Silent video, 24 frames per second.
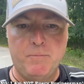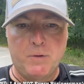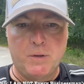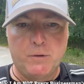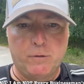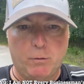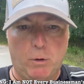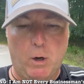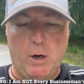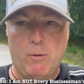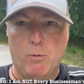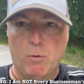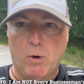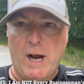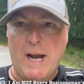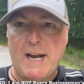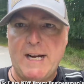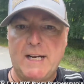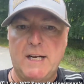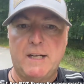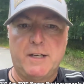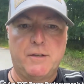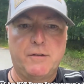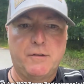So I
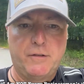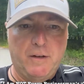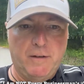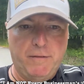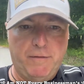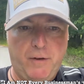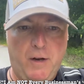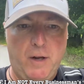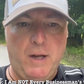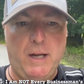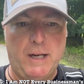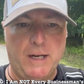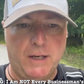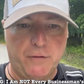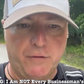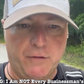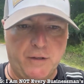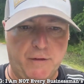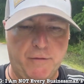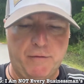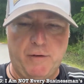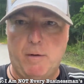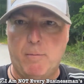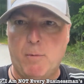write it as if, as
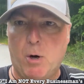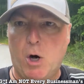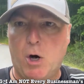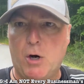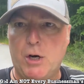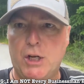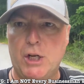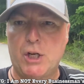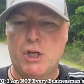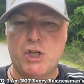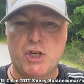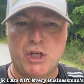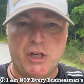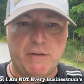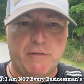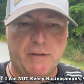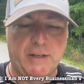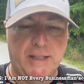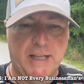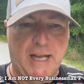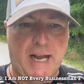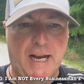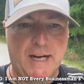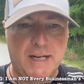if I'm already
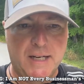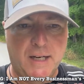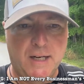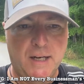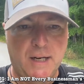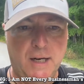achieving that.